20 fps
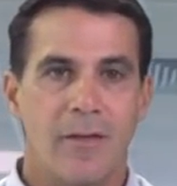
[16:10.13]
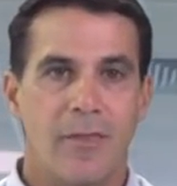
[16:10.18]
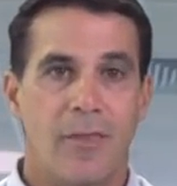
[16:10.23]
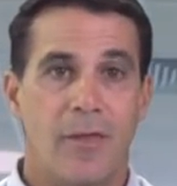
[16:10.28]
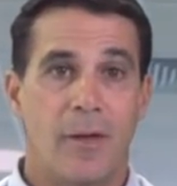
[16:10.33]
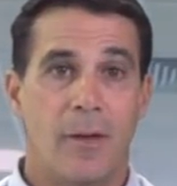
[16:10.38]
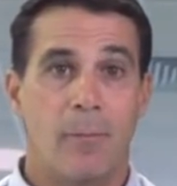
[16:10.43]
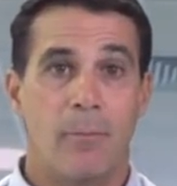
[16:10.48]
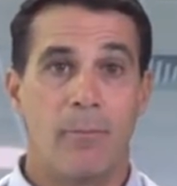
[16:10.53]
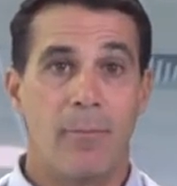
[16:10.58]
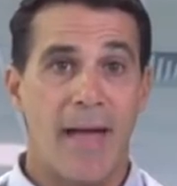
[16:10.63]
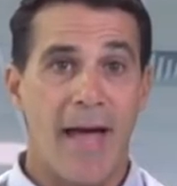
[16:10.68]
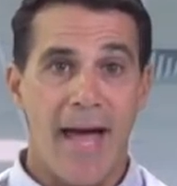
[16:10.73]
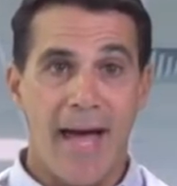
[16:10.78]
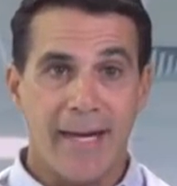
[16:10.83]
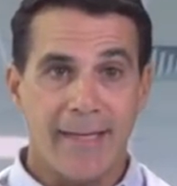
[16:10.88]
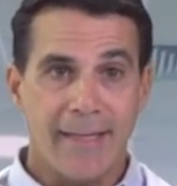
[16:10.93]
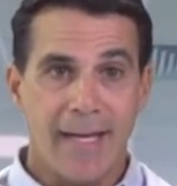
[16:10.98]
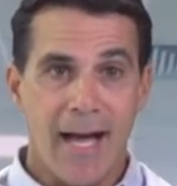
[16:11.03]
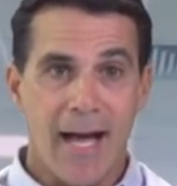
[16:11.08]
the
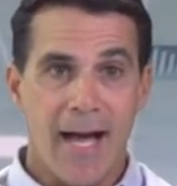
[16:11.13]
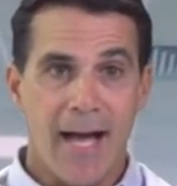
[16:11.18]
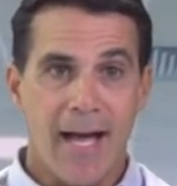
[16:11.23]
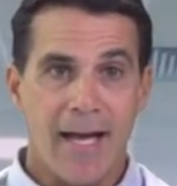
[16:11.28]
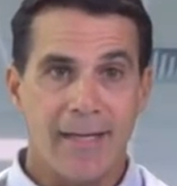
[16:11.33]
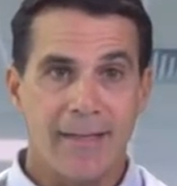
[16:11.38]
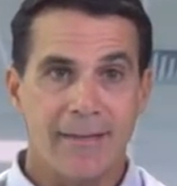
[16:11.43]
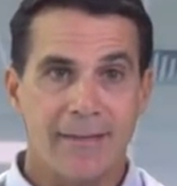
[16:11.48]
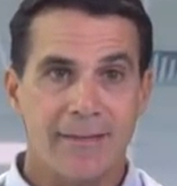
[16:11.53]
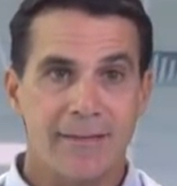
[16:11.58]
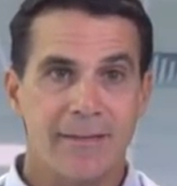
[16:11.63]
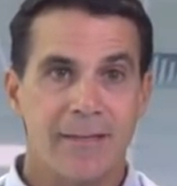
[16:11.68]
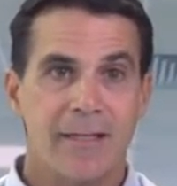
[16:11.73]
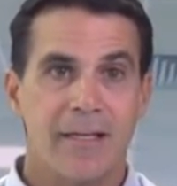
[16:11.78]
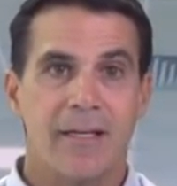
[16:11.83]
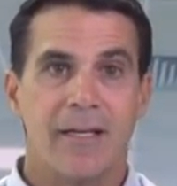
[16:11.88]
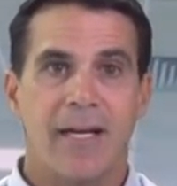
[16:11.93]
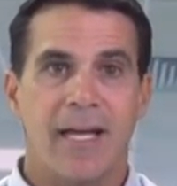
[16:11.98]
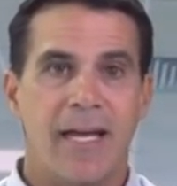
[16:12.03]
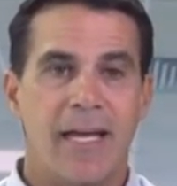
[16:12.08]
bad guys
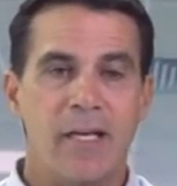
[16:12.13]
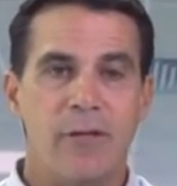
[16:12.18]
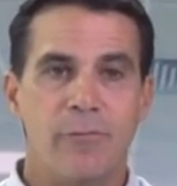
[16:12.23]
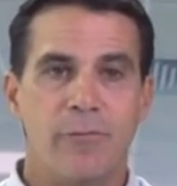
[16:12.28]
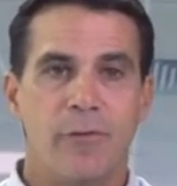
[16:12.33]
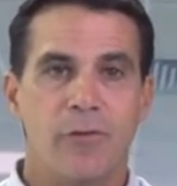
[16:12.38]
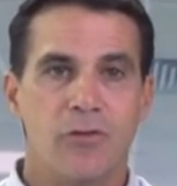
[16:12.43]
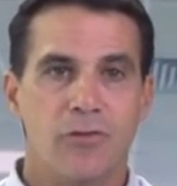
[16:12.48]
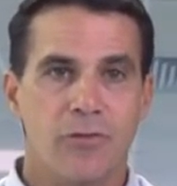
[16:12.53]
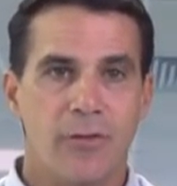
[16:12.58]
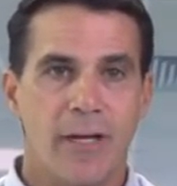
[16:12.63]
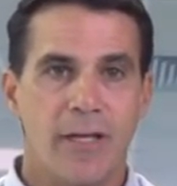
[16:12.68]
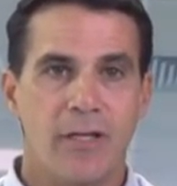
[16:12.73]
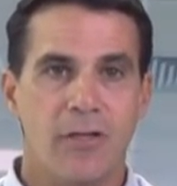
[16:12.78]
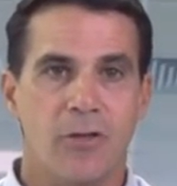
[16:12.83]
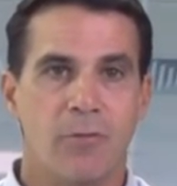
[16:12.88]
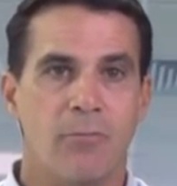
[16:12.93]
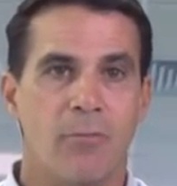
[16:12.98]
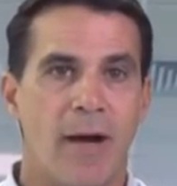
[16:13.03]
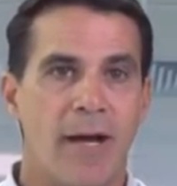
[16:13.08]
infiltrate
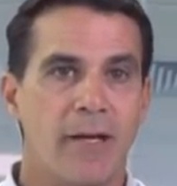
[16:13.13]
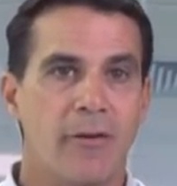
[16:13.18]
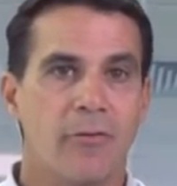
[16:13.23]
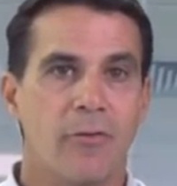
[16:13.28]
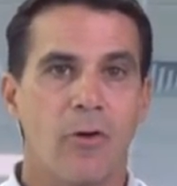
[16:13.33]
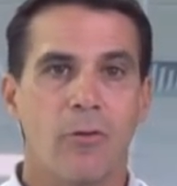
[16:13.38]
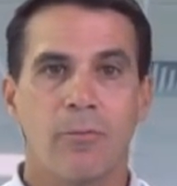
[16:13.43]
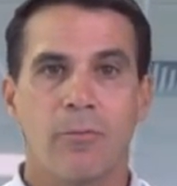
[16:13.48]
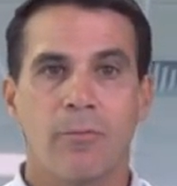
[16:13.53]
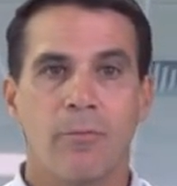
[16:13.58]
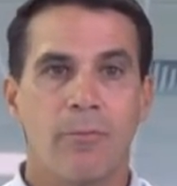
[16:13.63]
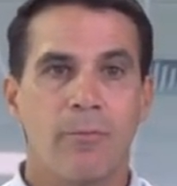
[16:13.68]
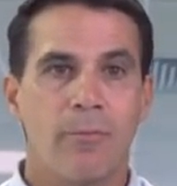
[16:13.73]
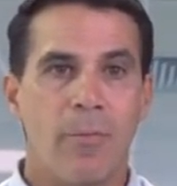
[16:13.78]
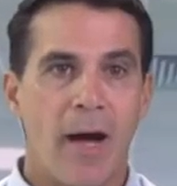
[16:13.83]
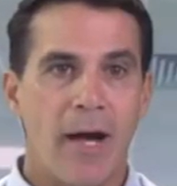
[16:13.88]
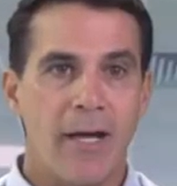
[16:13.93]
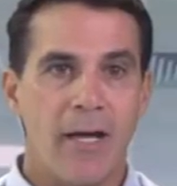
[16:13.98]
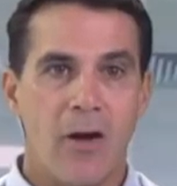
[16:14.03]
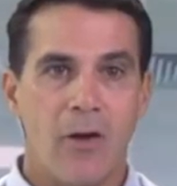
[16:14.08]
your
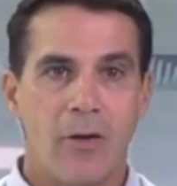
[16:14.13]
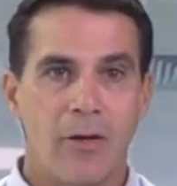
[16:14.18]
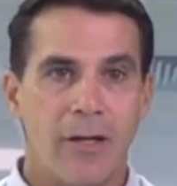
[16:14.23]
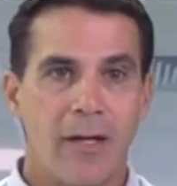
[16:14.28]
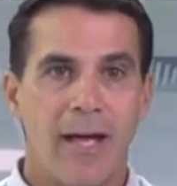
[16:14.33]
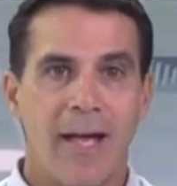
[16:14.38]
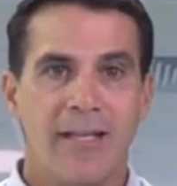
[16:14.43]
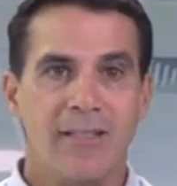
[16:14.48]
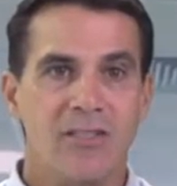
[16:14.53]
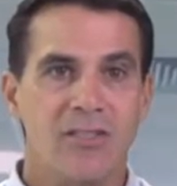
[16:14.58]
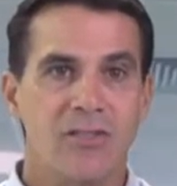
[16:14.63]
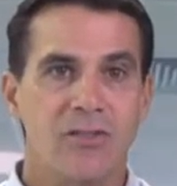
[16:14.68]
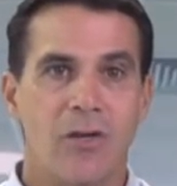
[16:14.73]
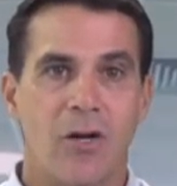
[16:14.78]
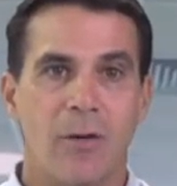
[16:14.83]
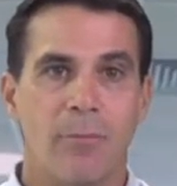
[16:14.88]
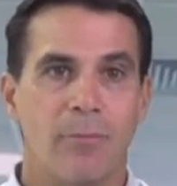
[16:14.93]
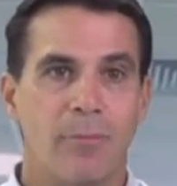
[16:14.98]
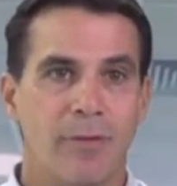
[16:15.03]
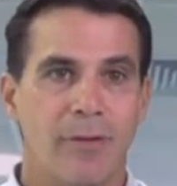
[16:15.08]
microbiota and
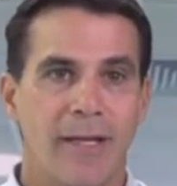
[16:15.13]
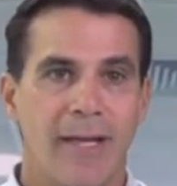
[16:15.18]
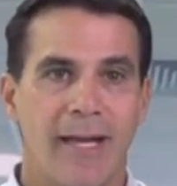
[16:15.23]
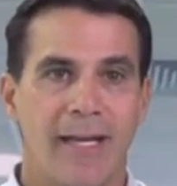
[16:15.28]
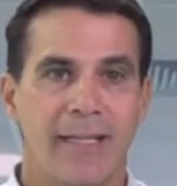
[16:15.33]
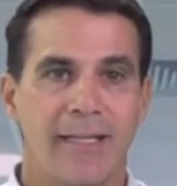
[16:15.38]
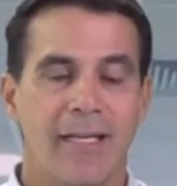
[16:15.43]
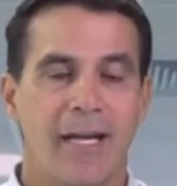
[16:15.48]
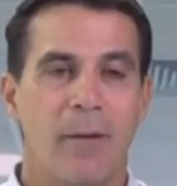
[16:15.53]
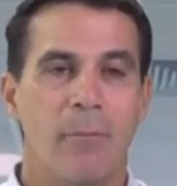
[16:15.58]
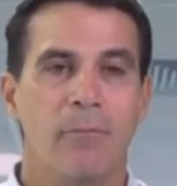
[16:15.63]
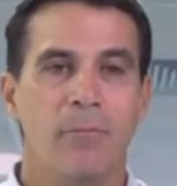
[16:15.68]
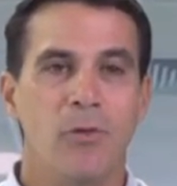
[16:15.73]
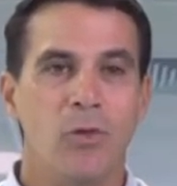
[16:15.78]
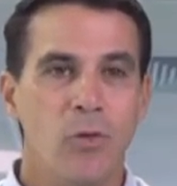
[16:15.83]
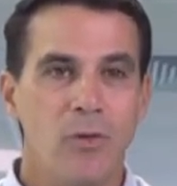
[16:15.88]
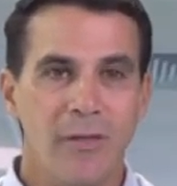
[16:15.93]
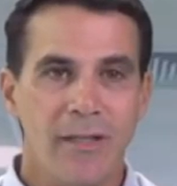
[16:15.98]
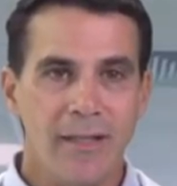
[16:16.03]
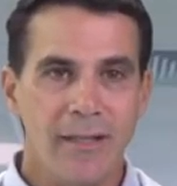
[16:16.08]
start planning a
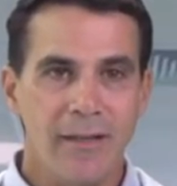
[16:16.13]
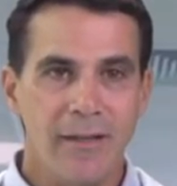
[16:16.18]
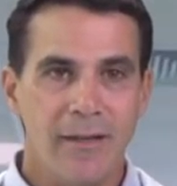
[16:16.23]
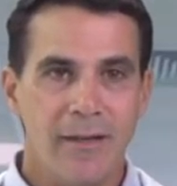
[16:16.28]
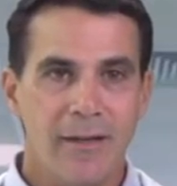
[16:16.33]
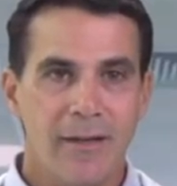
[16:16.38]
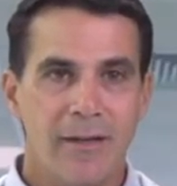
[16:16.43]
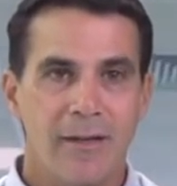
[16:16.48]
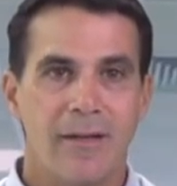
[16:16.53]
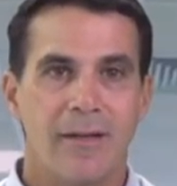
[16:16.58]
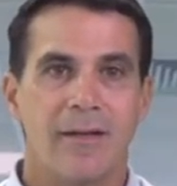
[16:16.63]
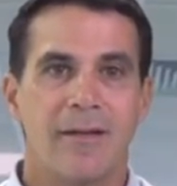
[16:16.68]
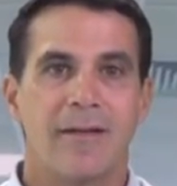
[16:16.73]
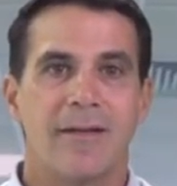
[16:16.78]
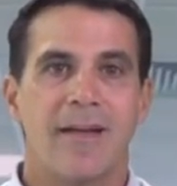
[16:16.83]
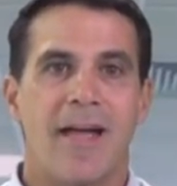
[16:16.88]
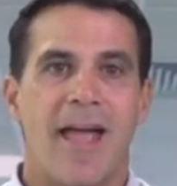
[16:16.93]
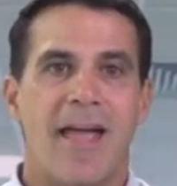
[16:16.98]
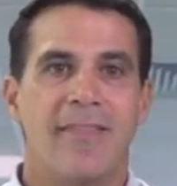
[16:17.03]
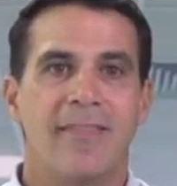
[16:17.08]
mutiny,
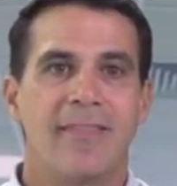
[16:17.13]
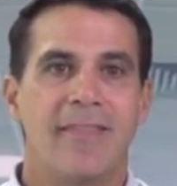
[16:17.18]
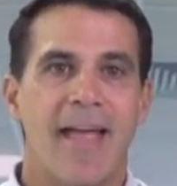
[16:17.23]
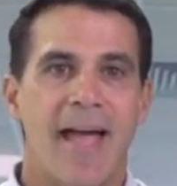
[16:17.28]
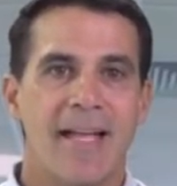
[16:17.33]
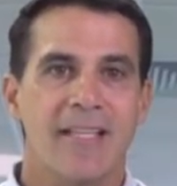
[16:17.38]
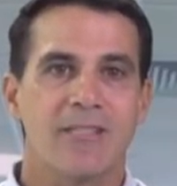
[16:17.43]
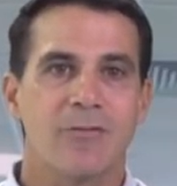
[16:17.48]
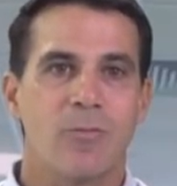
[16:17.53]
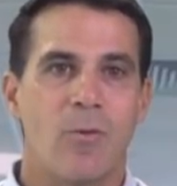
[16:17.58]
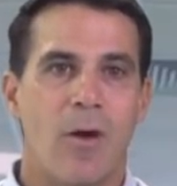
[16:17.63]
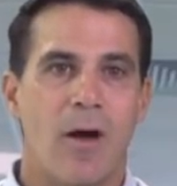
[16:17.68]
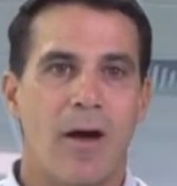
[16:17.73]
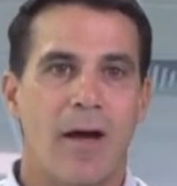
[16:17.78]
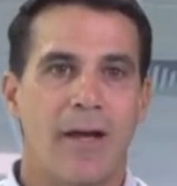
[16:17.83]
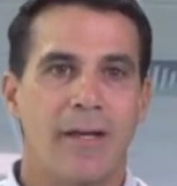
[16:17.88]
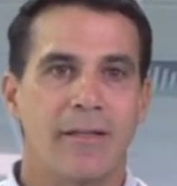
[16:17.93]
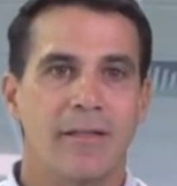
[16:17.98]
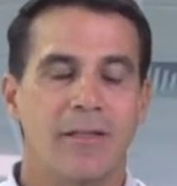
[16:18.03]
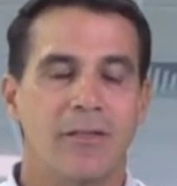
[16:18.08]
and that's
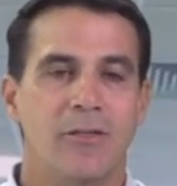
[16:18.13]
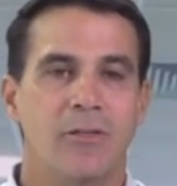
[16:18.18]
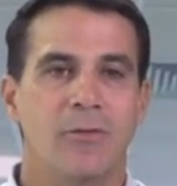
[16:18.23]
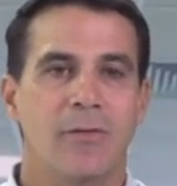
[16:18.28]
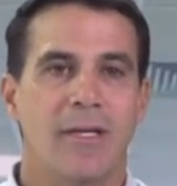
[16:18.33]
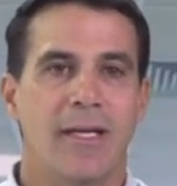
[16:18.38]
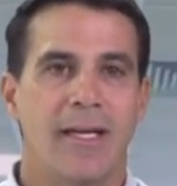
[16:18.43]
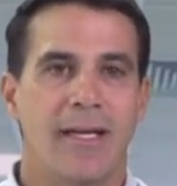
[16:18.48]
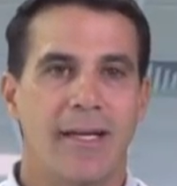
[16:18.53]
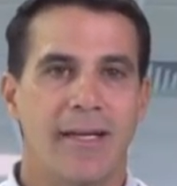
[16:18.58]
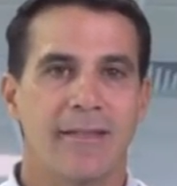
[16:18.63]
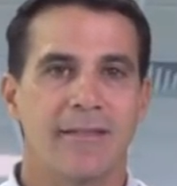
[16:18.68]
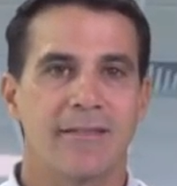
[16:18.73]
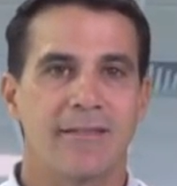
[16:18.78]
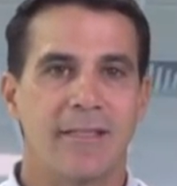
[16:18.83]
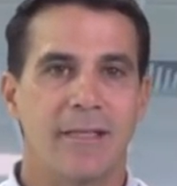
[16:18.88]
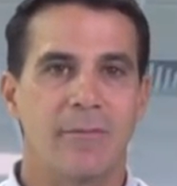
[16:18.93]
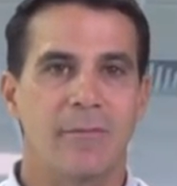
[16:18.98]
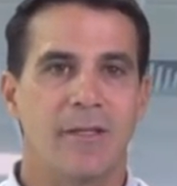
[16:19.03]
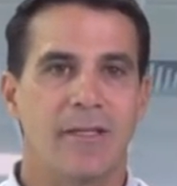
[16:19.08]
why you can't
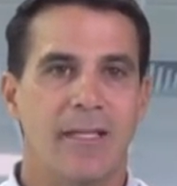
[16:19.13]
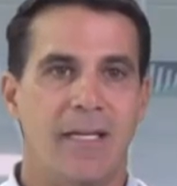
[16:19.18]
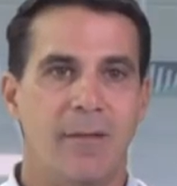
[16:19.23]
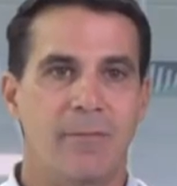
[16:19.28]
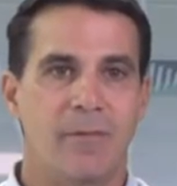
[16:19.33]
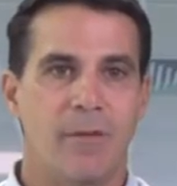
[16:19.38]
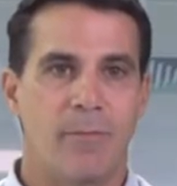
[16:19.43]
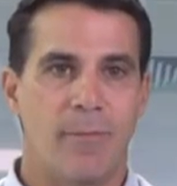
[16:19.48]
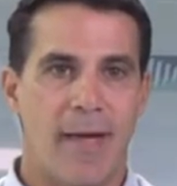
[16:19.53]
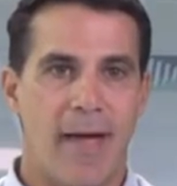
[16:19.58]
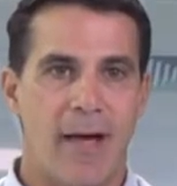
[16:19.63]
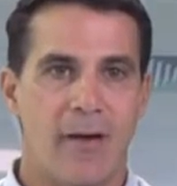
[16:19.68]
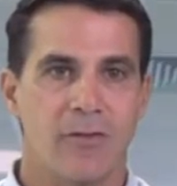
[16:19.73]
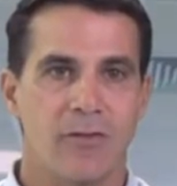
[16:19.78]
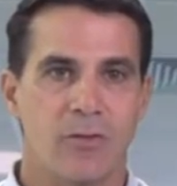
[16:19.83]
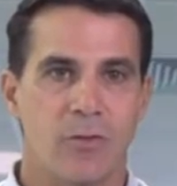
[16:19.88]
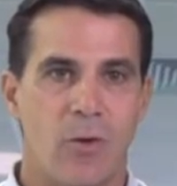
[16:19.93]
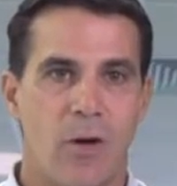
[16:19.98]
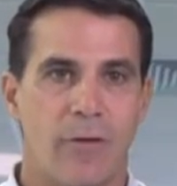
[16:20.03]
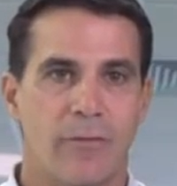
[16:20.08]
seem to keep the
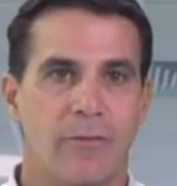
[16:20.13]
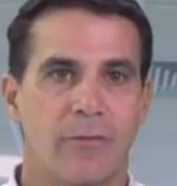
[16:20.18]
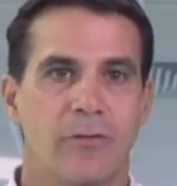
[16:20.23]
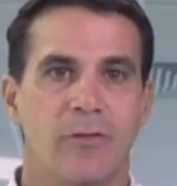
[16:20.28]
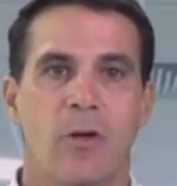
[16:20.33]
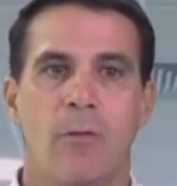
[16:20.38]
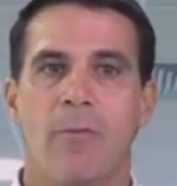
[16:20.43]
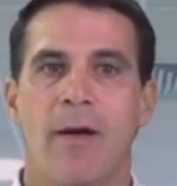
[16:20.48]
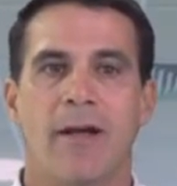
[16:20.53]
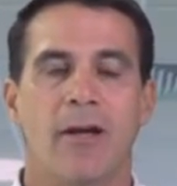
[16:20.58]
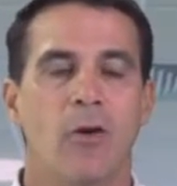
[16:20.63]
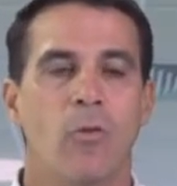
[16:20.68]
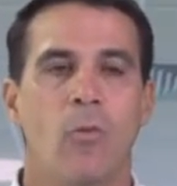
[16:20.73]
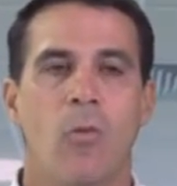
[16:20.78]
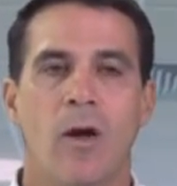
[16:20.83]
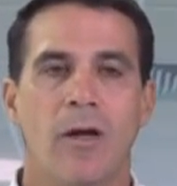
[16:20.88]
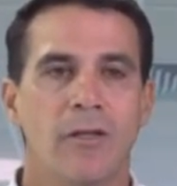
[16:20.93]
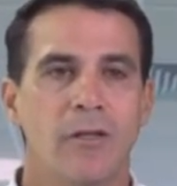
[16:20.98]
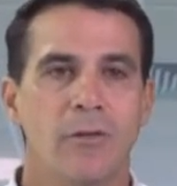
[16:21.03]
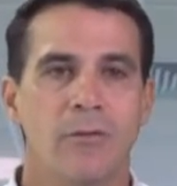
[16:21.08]
pounds off no matter
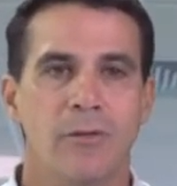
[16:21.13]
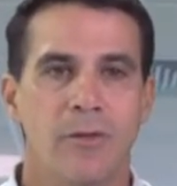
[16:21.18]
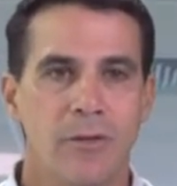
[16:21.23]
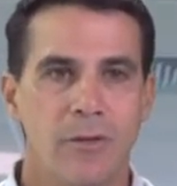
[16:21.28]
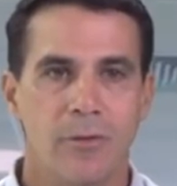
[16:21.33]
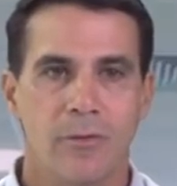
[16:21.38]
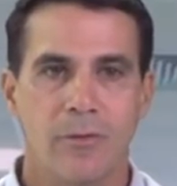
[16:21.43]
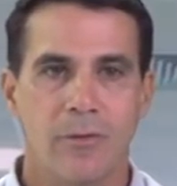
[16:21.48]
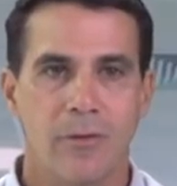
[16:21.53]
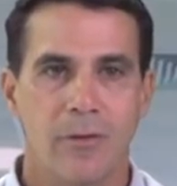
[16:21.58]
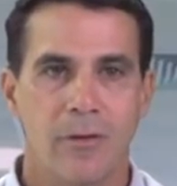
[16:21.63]
what you do.